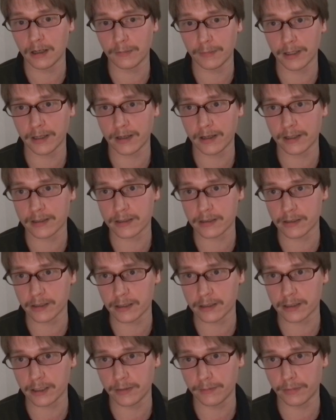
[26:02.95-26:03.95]
Black has
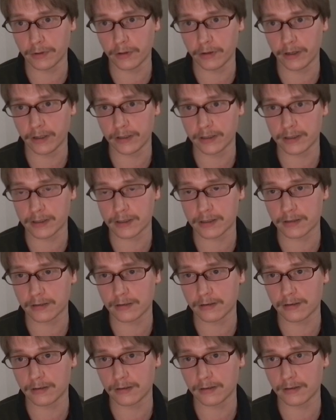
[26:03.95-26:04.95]
16 points
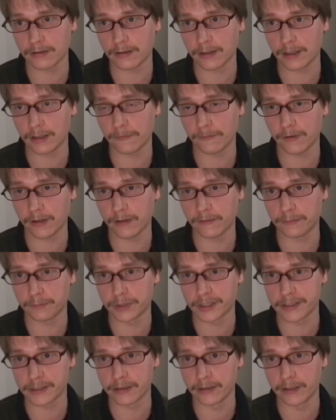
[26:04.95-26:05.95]
and 5
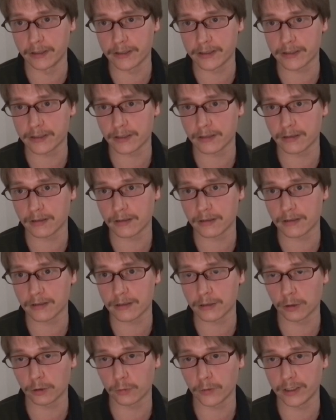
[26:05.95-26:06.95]
prisoners,
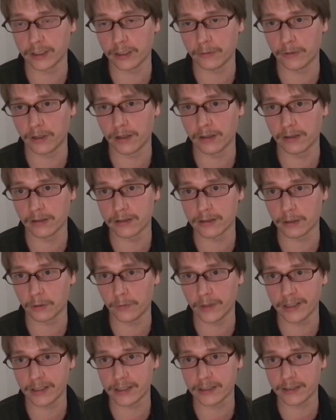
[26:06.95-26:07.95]
so 21. So
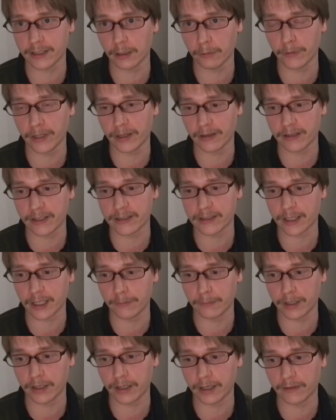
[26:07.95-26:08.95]
white's still winning this
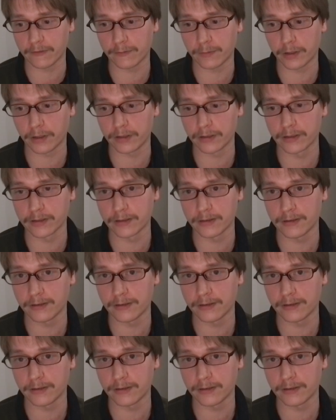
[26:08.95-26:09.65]
game by 0.5 point.